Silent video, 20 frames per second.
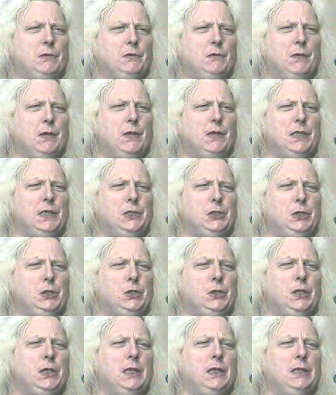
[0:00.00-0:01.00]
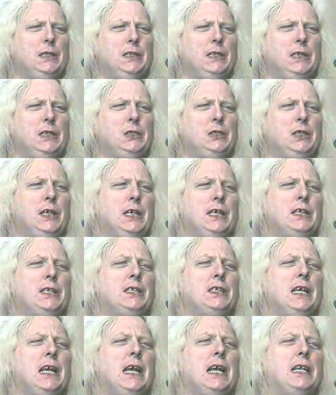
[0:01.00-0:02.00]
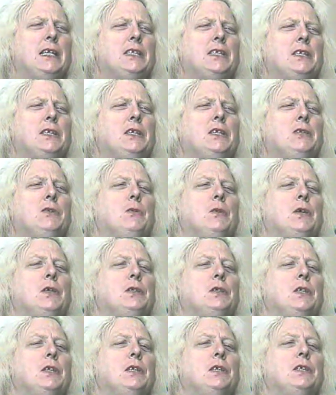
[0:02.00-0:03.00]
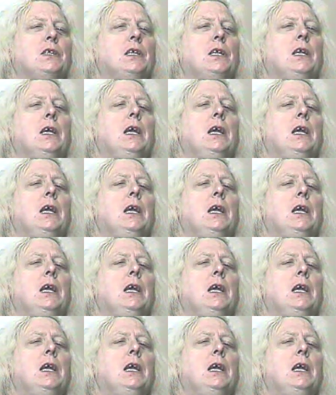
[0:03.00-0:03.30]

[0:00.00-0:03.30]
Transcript: Really should get a chance to ask us questions.